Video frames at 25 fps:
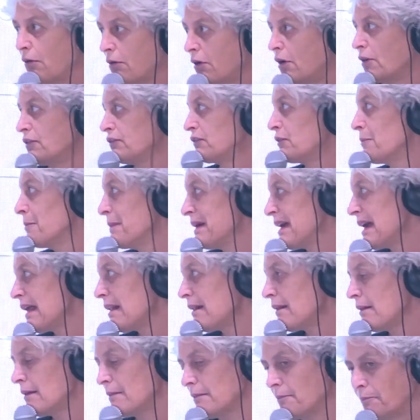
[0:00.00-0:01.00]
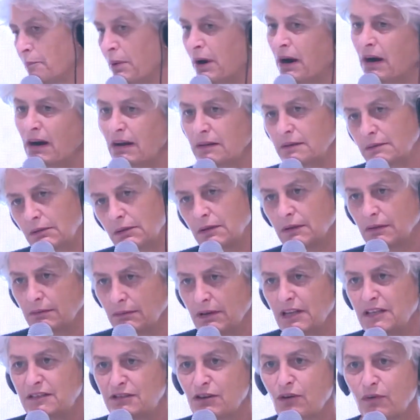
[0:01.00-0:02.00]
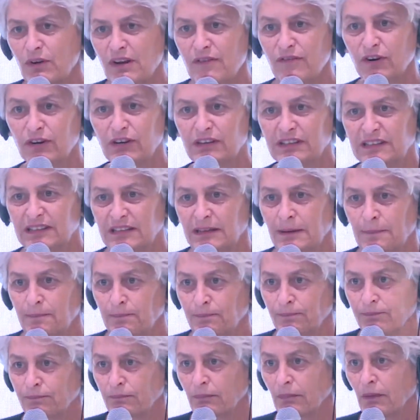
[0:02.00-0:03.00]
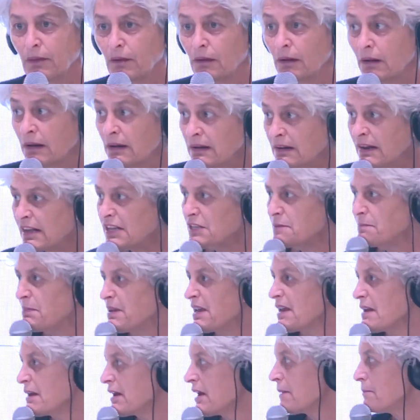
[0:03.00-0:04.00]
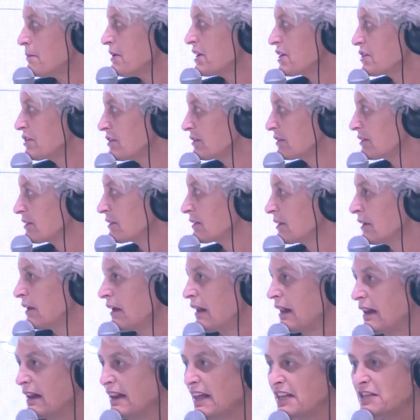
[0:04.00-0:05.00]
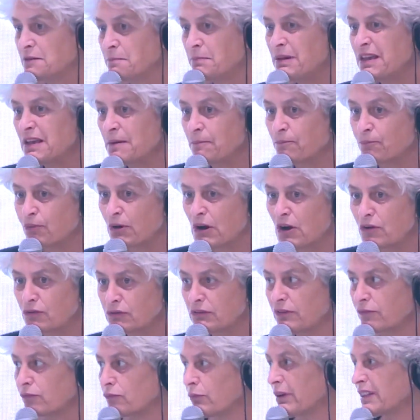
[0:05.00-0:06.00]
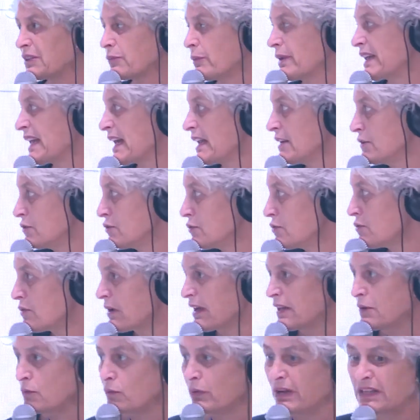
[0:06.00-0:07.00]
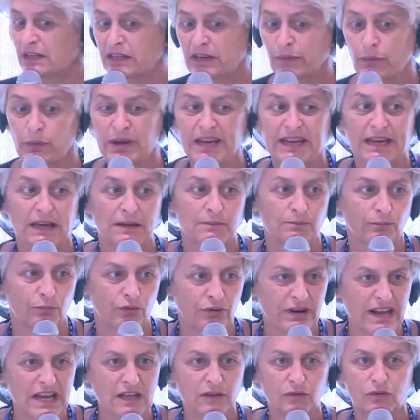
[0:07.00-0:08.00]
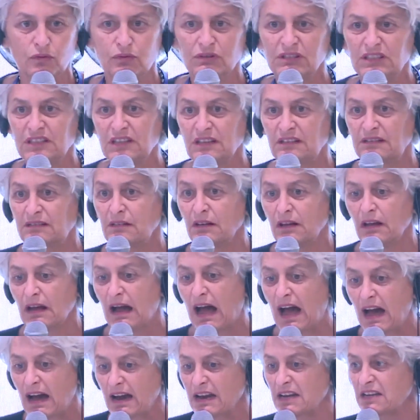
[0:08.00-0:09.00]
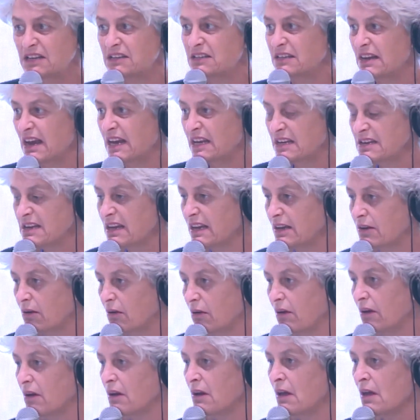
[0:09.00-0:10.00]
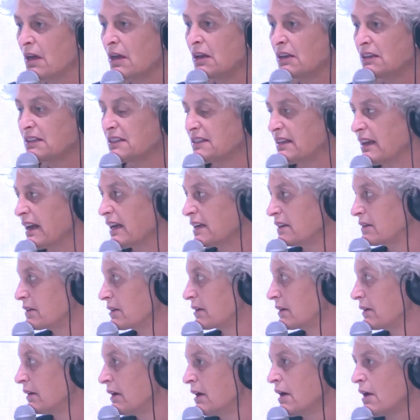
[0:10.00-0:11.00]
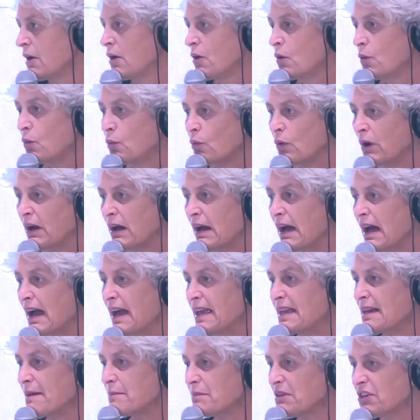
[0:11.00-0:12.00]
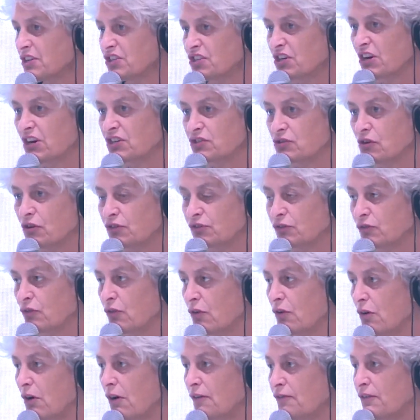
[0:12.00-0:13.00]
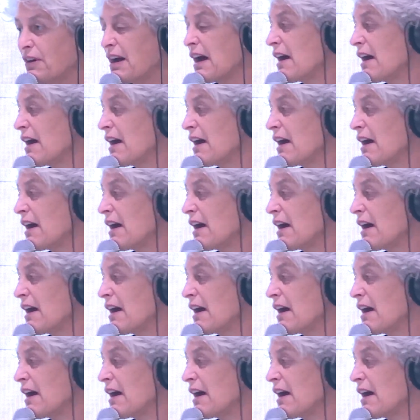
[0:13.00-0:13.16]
On the male part, it's the reverse. Let's be ambitious. Let's be proud of what we can do and what we can bring to the high technical sector. Well, I am in charge also of